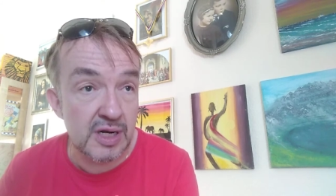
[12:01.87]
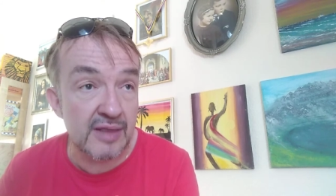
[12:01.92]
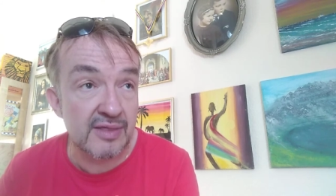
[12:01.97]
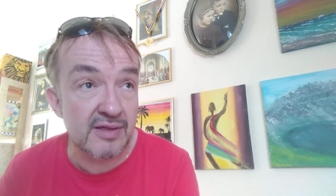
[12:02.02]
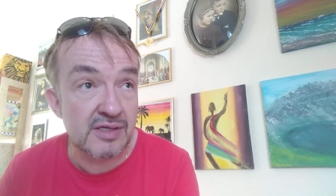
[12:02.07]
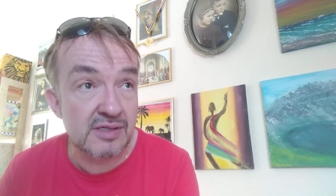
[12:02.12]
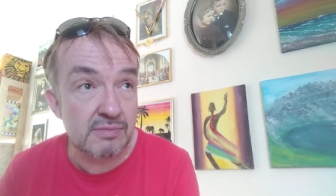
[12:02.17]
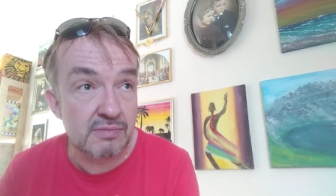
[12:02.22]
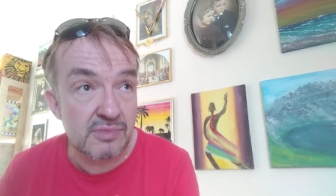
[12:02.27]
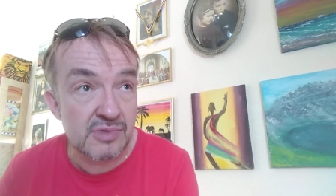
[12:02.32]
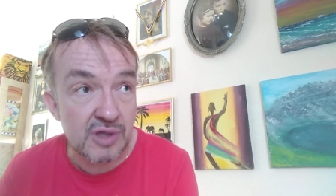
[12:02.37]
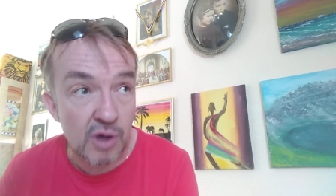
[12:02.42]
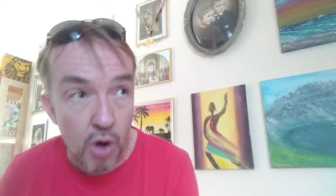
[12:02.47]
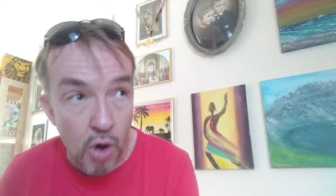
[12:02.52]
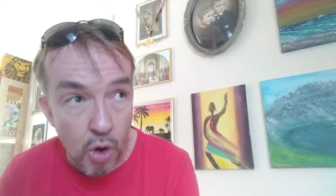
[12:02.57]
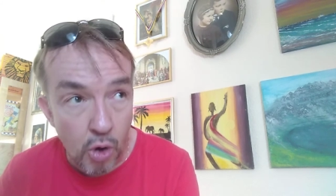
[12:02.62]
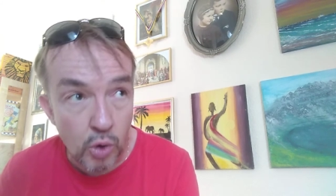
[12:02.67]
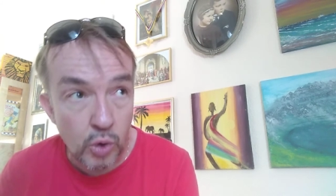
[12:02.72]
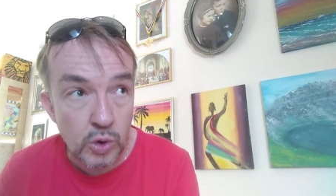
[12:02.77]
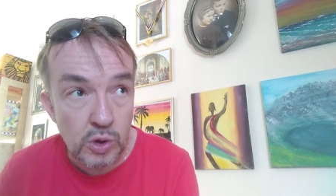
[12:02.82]
And this, the
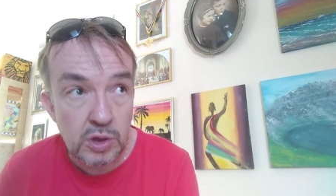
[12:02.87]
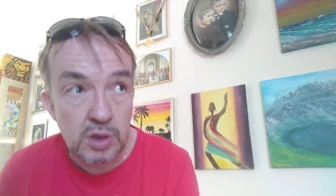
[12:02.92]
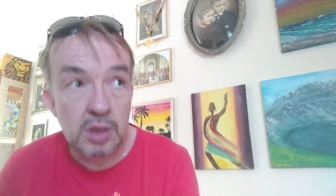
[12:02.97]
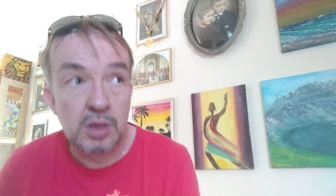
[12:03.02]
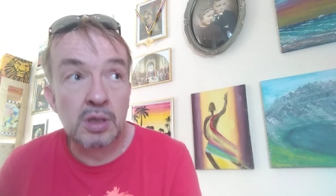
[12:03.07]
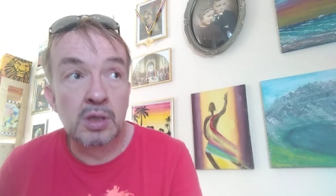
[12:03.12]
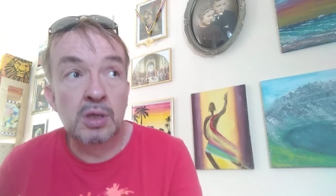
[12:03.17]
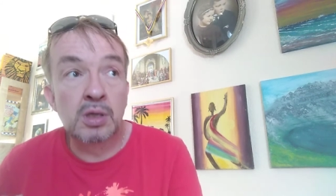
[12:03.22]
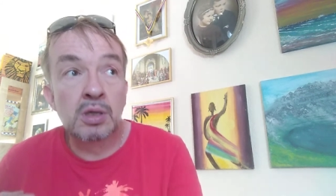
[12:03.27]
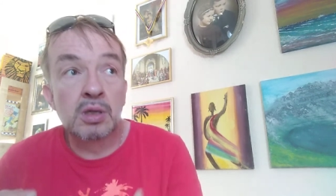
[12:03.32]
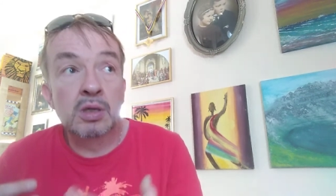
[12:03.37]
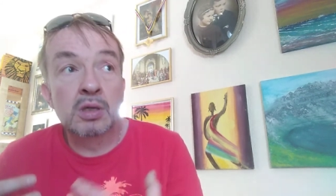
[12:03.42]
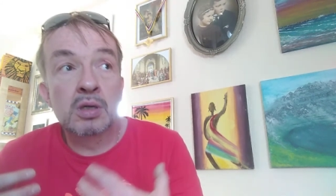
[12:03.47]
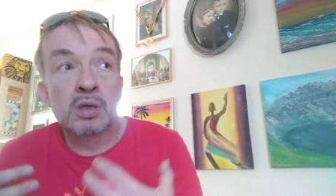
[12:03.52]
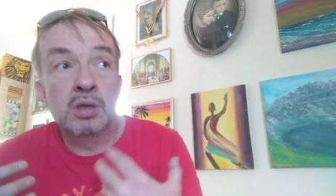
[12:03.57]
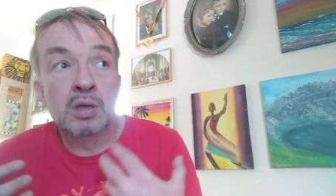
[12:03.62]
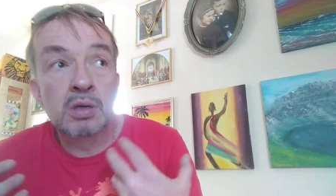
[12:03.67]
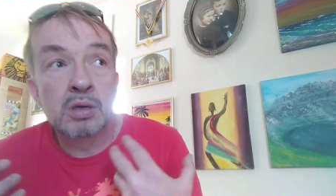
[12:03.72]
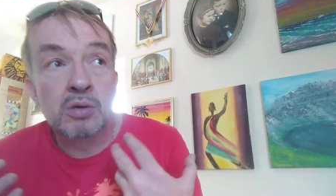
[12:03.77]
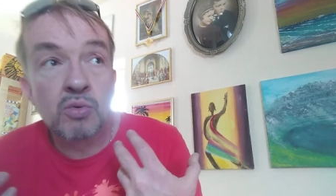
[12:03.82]
whole
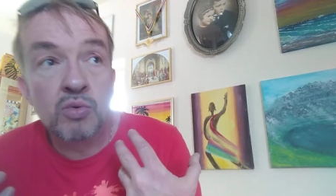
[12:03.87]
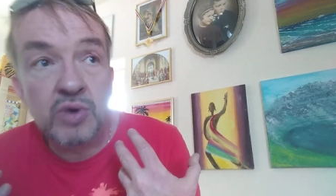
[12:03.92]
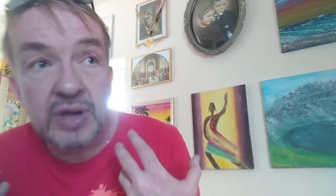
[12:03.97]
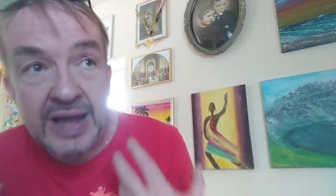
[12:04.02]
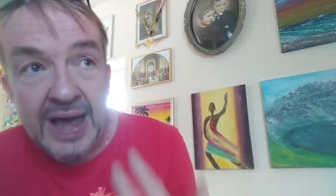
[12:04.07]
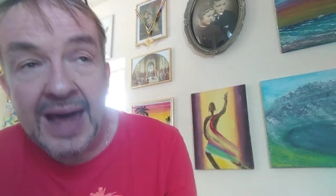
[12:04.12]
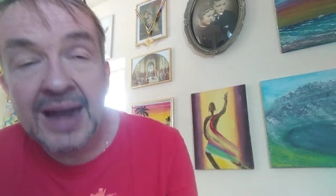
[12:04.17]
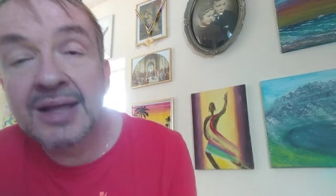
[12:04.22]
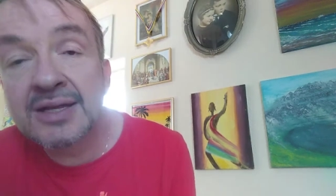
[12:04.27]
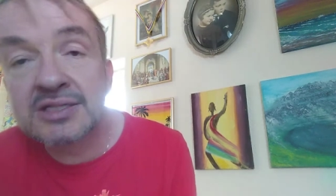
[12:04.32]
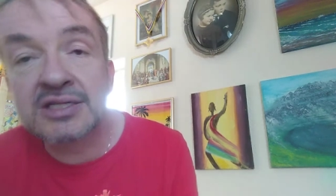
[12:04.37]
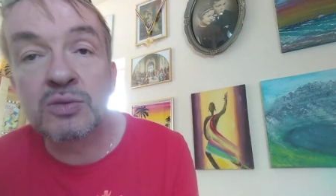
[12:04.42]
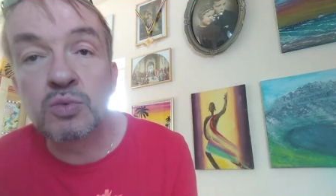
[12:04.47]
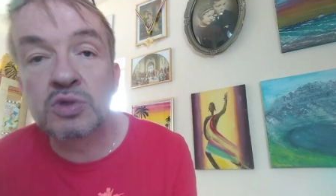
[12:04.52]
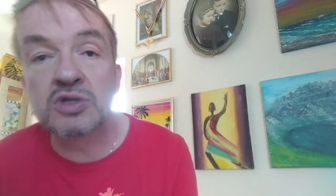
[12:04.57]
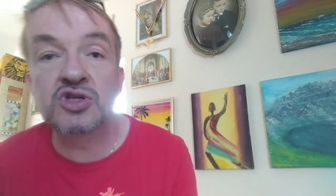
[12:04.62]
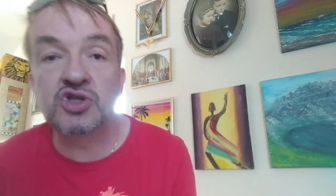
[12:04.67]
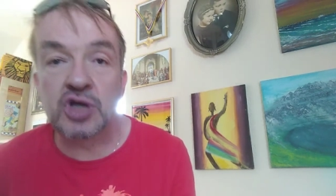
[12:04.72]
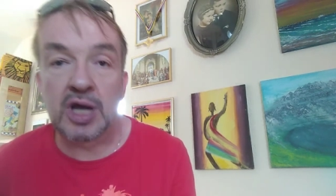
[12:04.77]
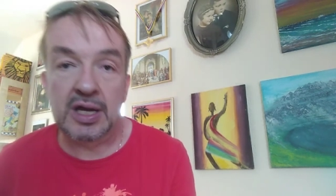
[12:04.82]
reality
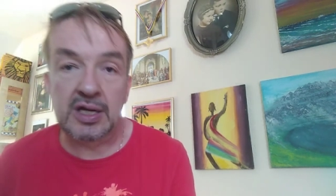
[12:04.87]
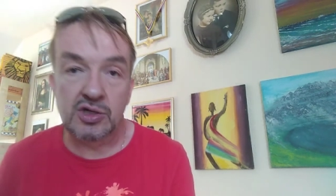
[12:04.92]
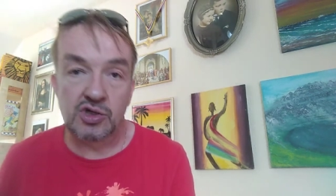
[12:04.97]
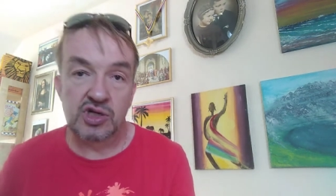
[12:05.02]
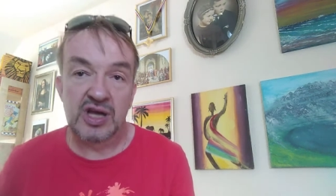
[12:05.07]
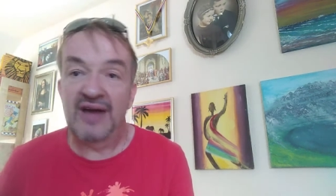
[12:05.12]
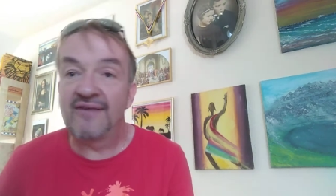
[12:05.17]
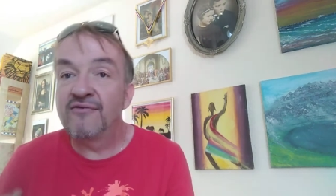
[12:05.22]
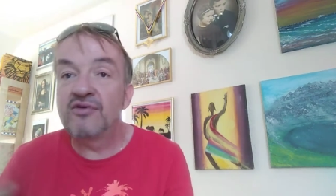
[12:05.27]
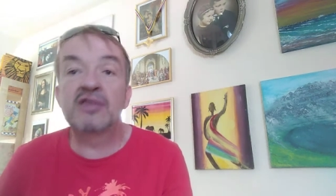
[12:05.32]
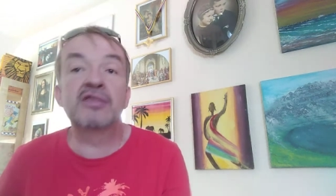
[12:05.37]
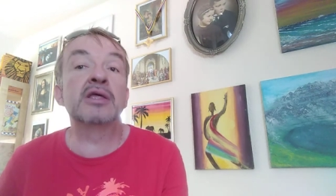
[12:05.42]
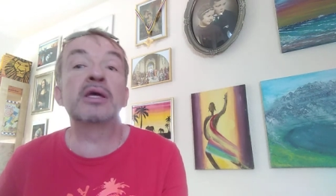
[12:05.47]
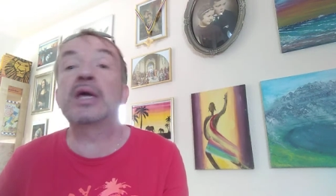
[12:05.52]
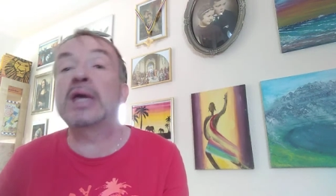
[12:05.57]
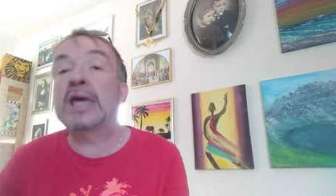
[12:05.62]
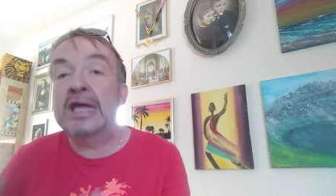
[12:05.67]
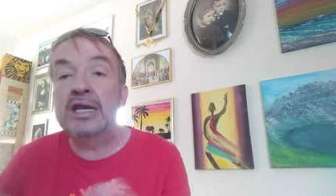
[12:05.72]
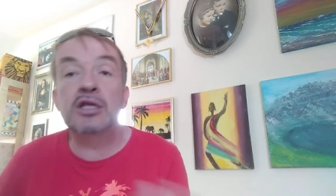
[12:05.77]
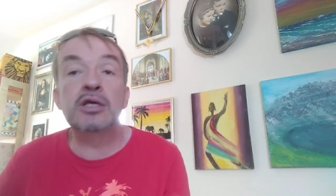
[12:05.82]
will change.
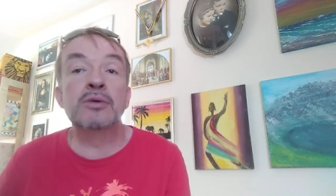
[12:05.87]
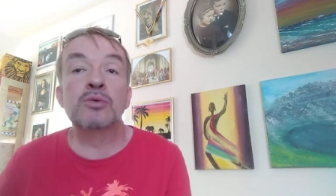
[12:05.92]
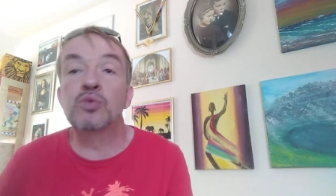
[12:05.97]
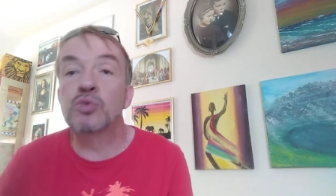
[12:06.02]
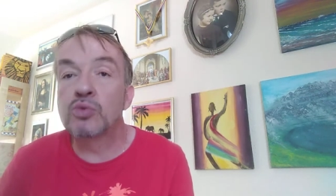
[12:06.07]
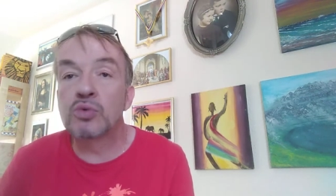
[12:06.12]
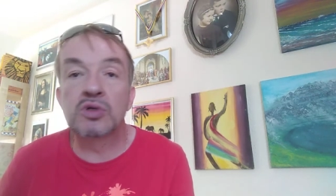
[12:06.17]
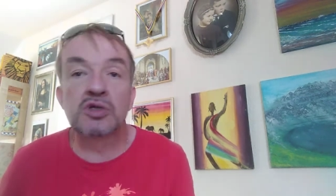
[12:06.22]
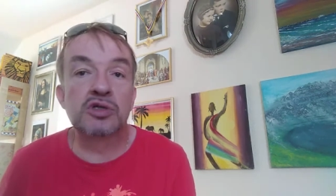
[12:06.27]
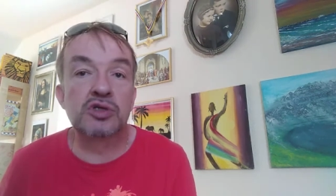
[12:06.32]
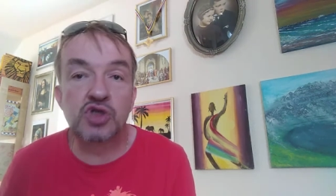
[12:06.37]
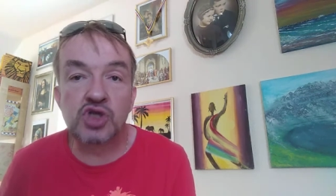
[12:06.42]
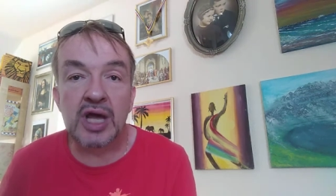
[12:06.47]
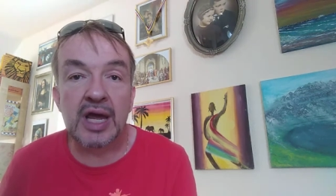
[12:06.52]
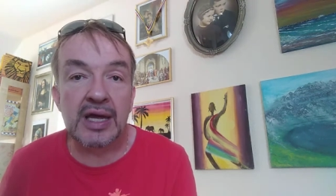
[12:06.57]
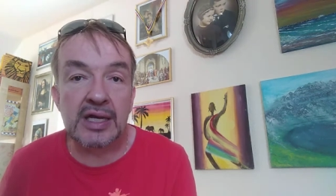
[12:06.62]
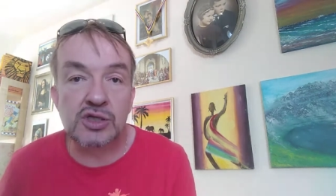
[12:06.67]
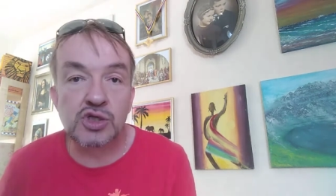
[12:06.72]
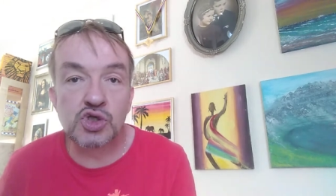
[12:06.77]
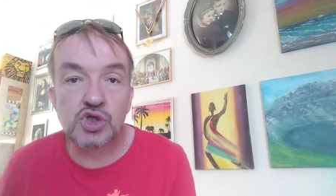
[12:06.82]
Everything in you will
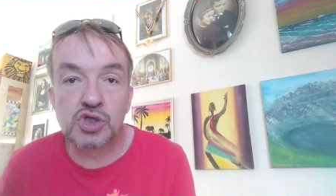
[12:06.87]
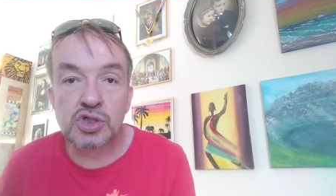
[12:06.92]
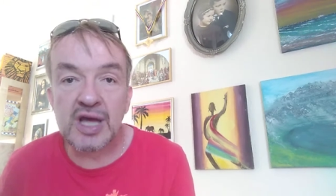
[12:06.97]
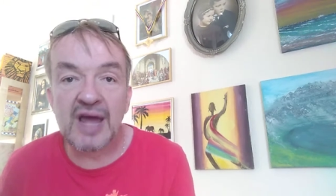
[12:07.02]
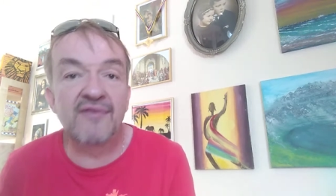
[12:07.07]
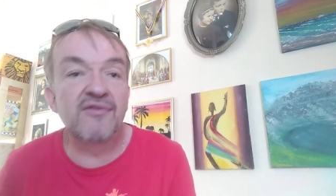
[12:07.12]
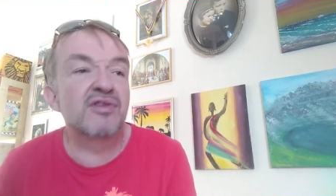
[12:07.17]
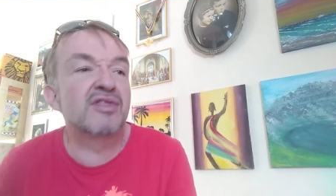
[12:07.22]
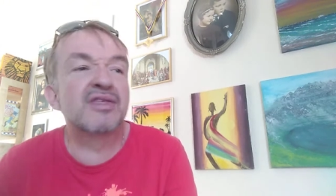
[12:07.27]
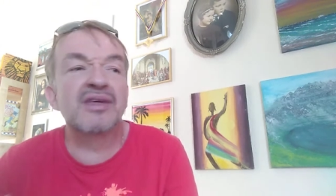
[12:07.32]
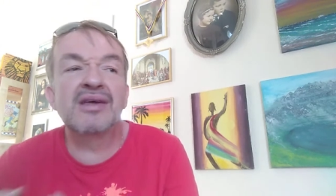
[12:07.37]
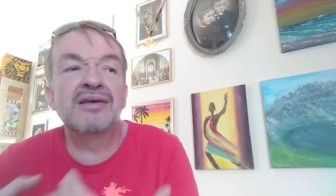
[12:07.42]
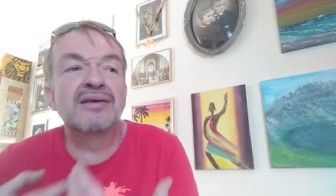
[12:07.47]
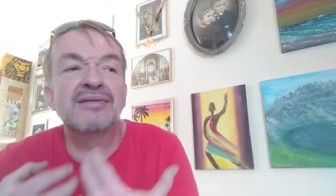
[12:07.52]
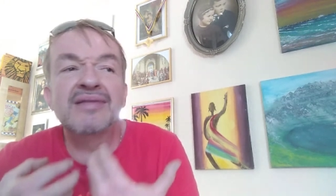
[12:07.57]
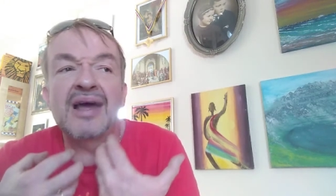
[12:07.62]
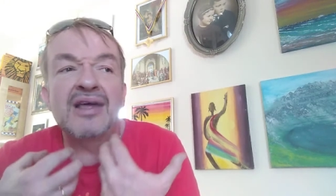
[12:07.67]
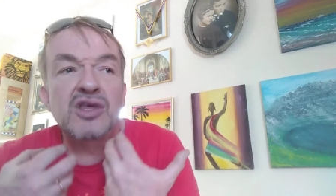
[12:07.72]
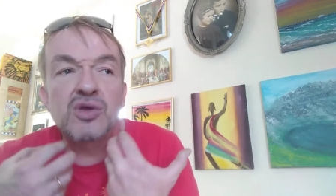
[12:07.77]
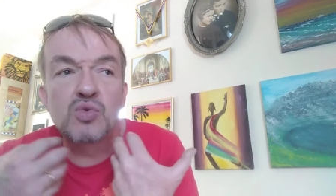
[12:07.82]
change. Everything
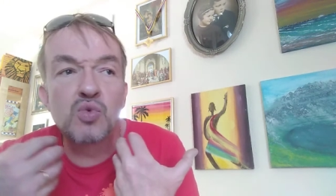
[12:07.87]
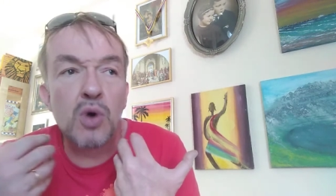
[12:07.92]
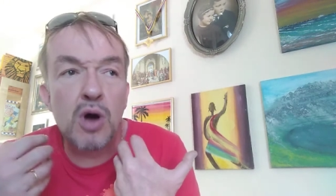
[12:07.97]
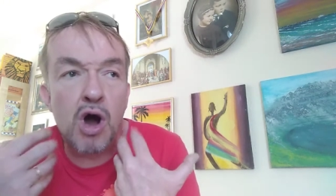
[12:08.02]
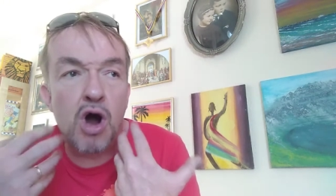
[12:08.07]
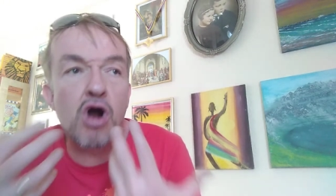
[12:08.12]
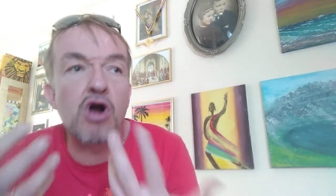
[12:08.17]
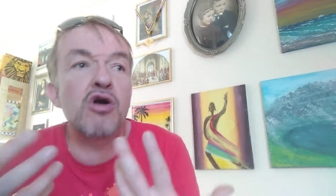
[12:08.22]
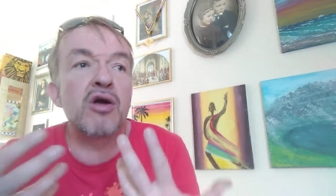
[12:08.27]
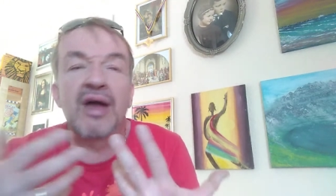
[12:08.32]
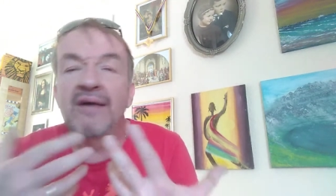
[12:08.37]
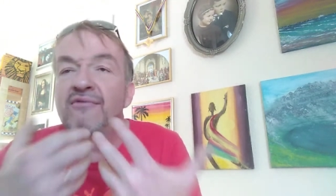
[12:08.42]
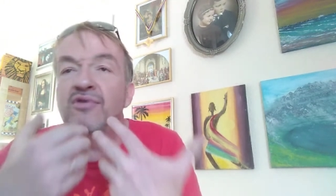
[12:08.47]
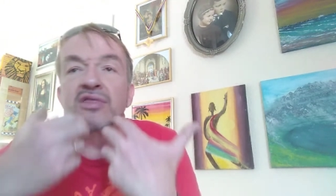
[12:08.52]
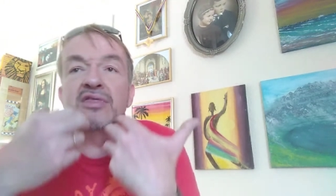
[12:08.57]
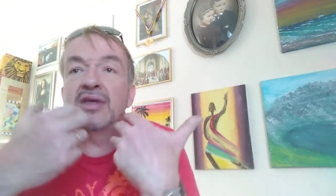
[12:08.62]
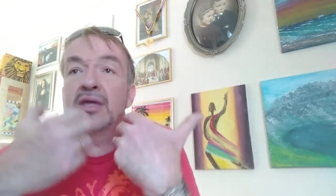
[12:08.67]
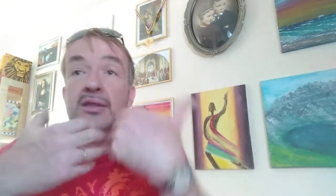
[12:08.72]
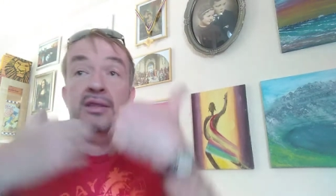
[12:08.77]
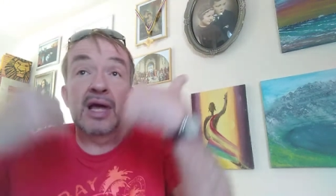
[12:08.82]
that you are,
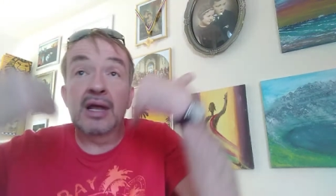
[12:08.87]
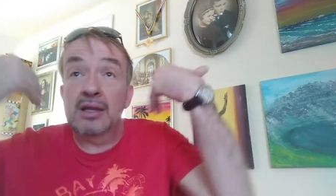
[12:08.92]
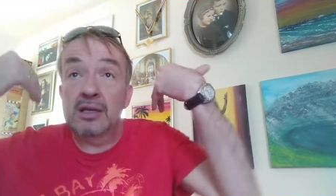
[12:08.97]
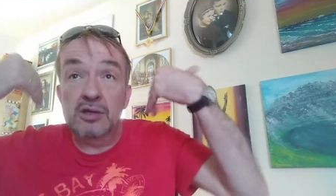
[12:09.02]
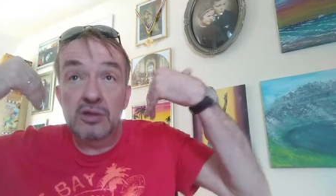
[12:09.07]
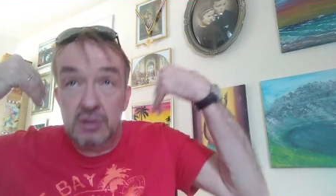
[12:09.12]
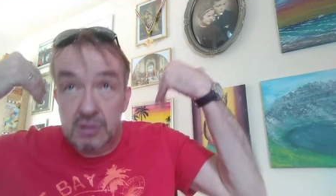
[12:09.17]
everything that